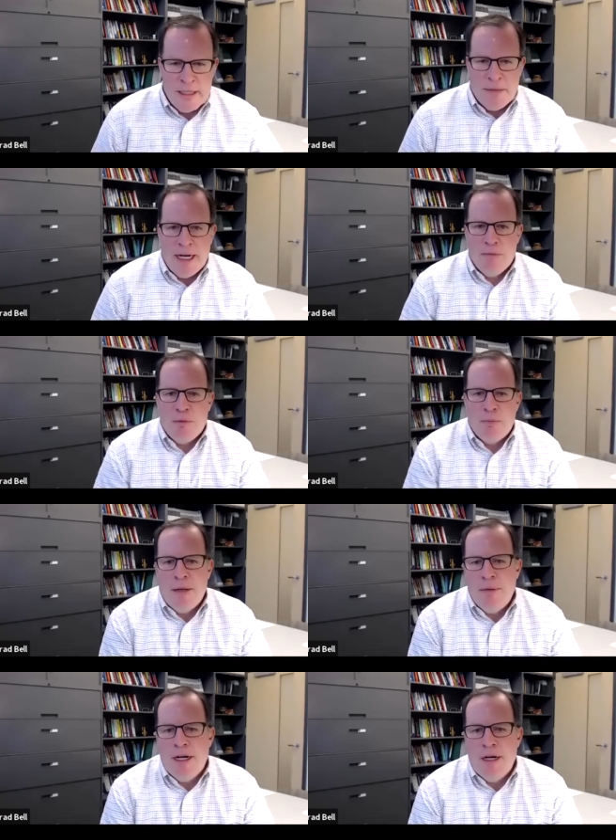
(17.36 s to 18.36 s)
my name is
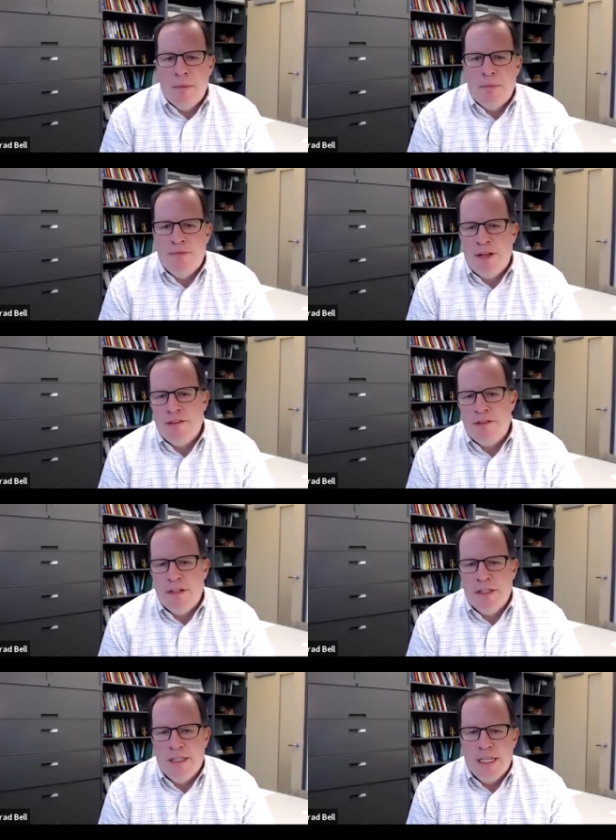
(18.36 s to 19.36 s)
Brad Bell. I'm a
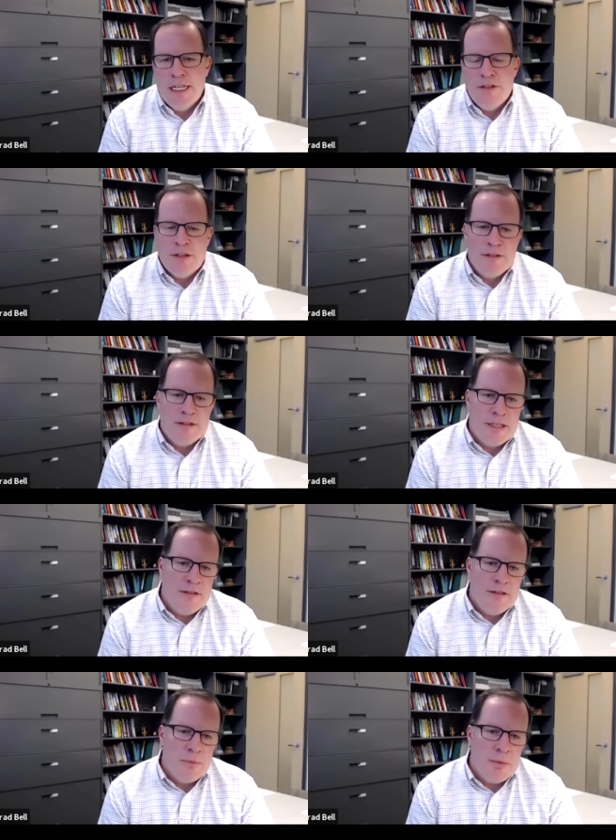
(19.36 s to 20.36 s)
professor in the HR
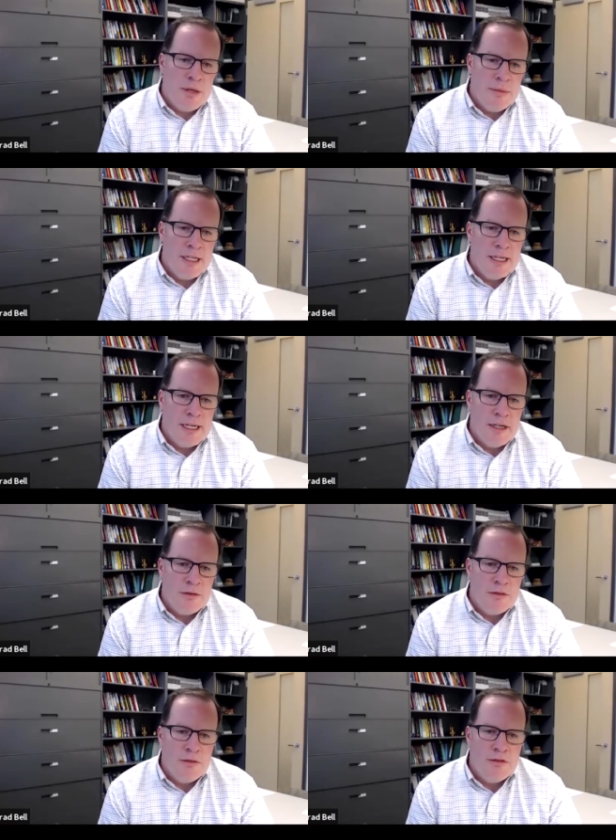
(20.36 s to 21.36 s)
Studies Department, and I
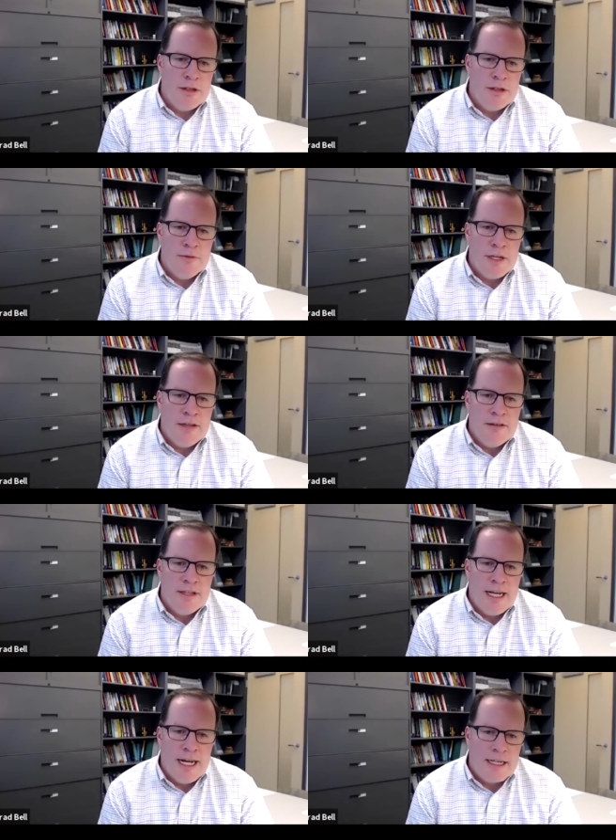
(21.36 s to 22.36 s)
also serve as
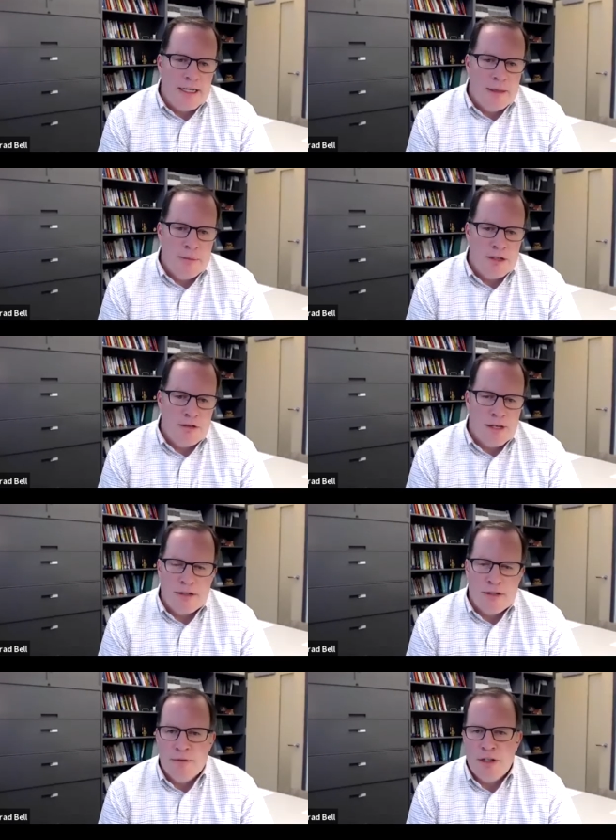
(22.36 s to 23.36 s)
the Academic
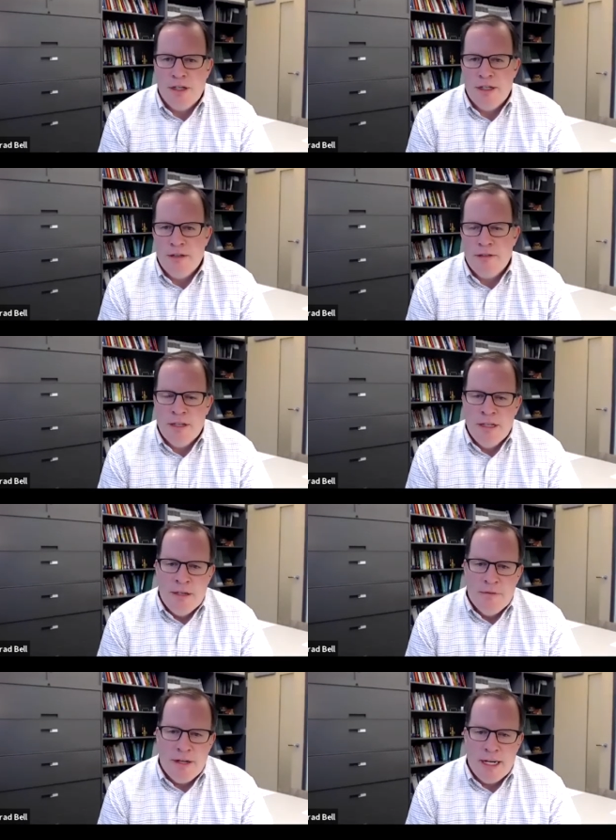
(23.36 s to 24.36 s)
Director of CAHRS.
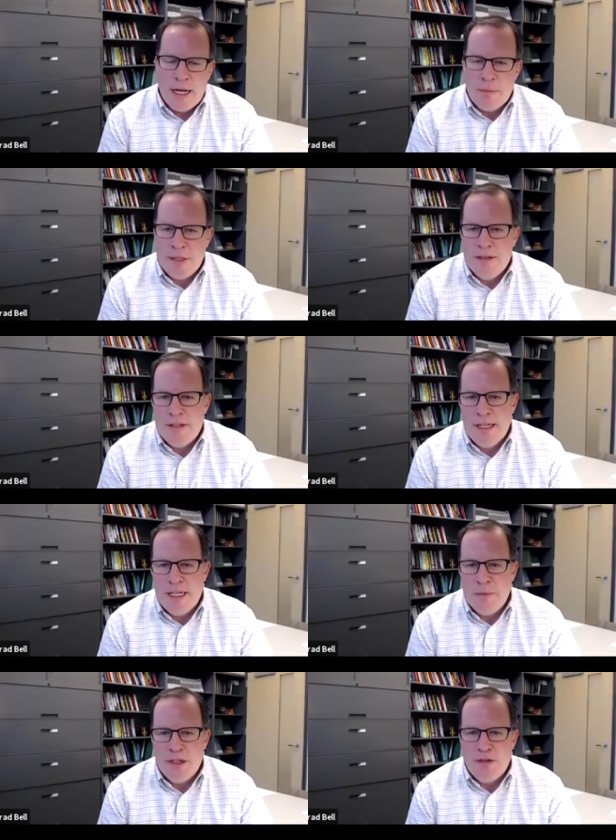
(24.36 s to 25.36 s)
Very happy today
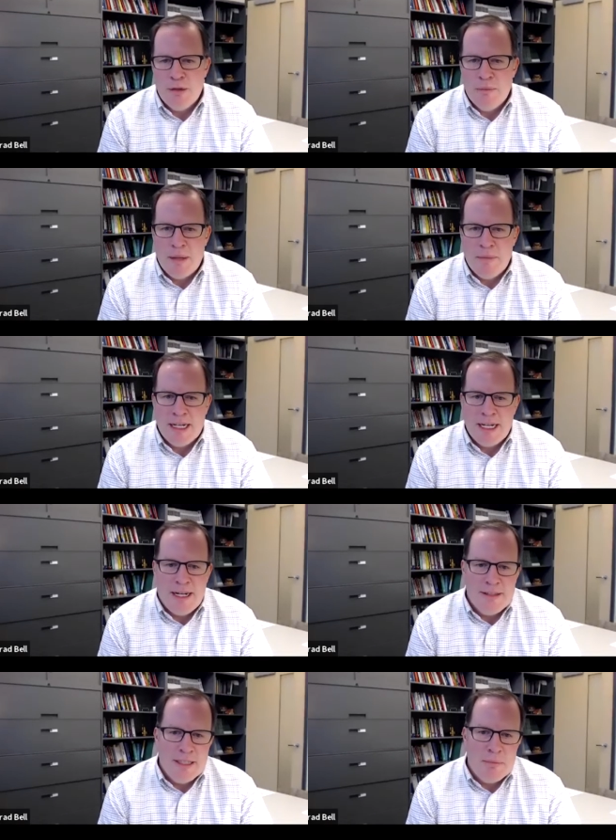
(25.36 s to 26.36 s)
to be joined by my
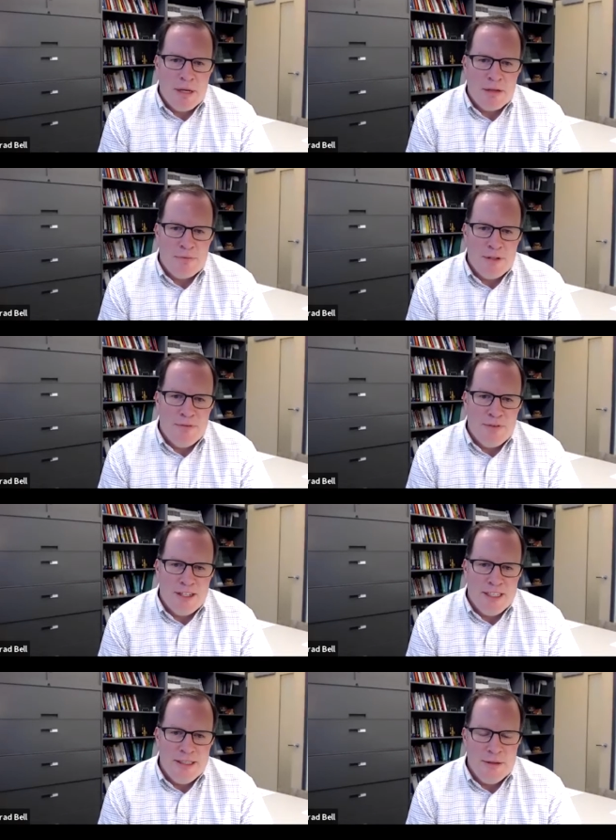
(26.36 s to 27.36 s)
colleague, Beth Flynn
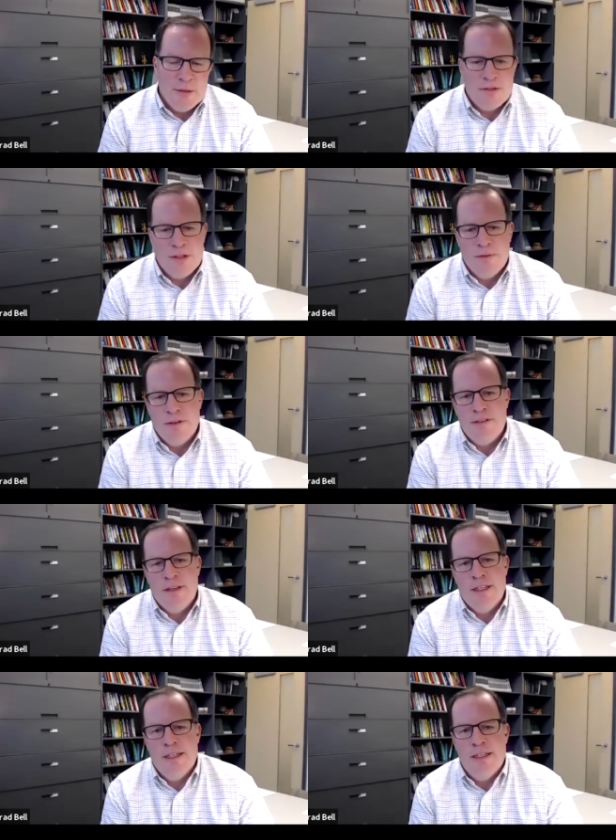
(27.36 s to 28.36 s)
Ferry, who serves as
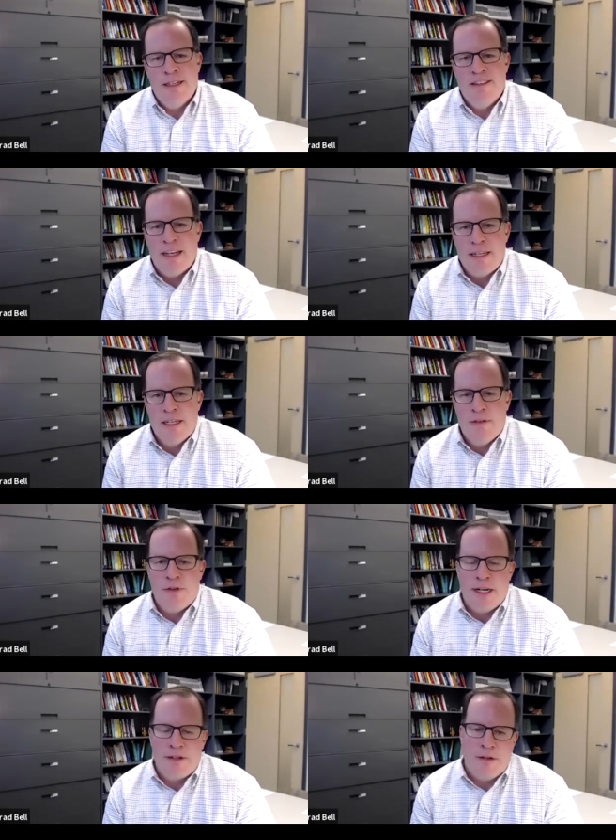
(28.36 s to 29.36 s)
the Executive
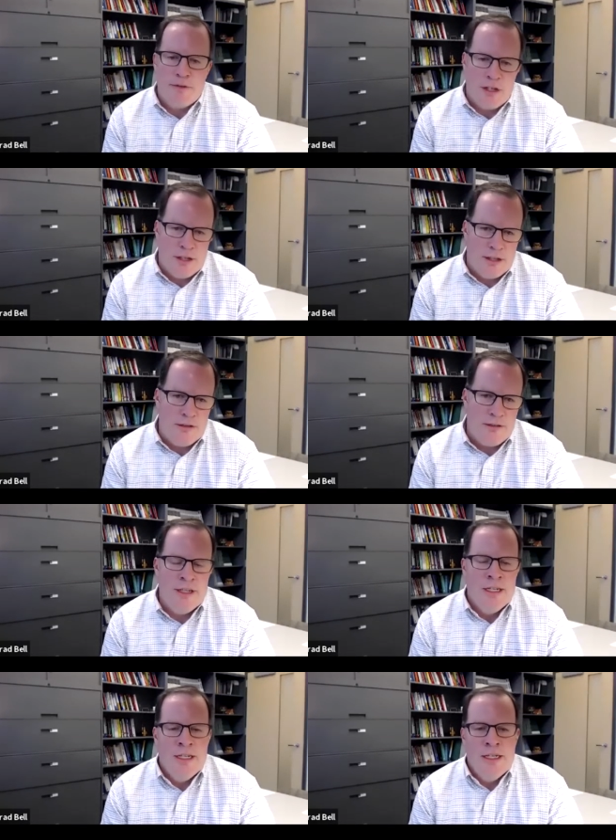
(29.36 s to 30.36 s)
Director of CAHRS
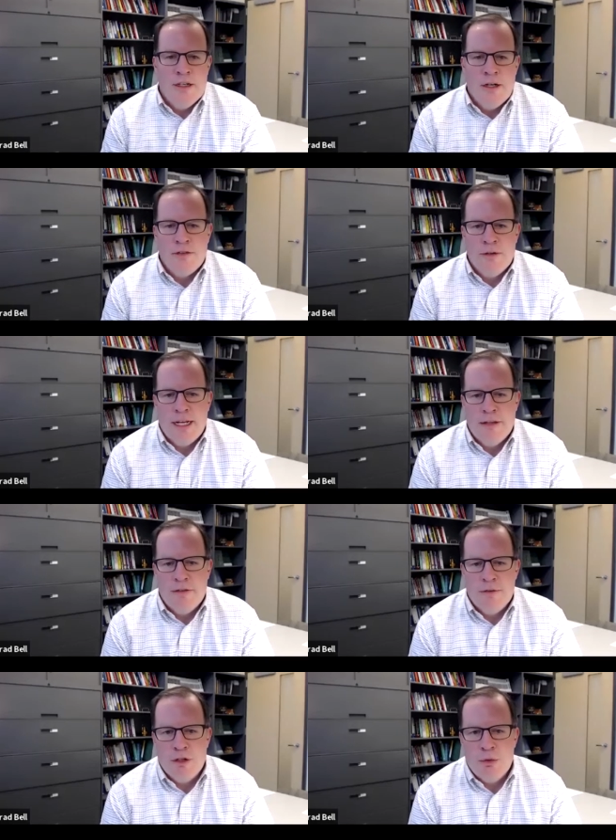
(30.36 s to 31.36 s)
and also has
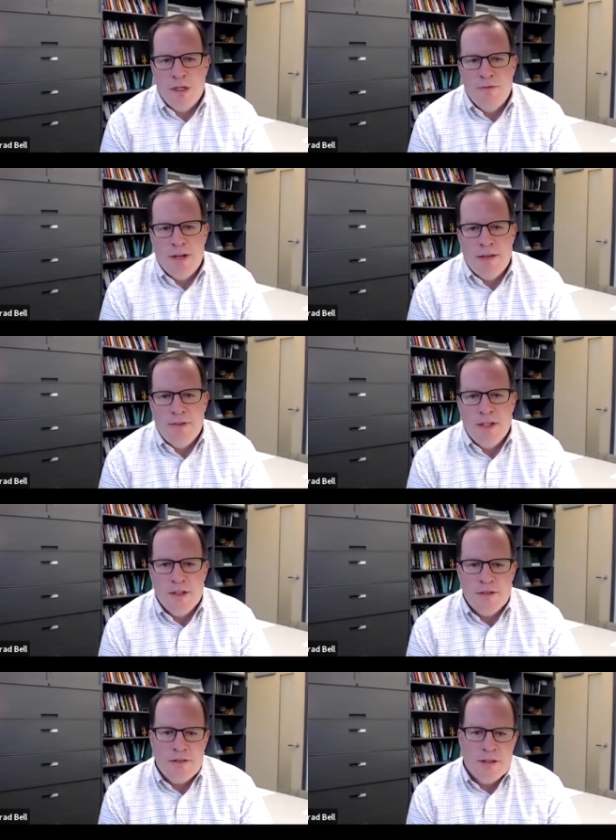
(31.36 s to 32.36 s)
over 25
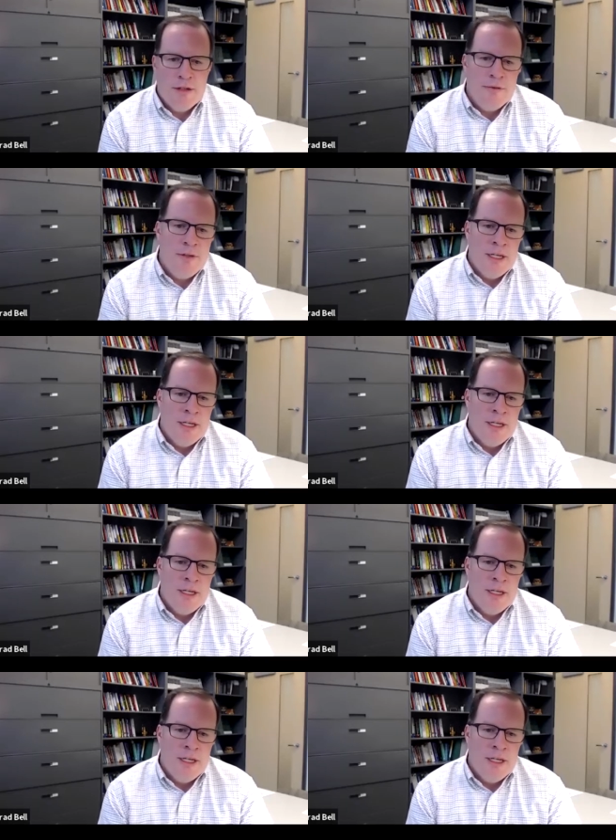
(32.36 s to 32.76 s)
years of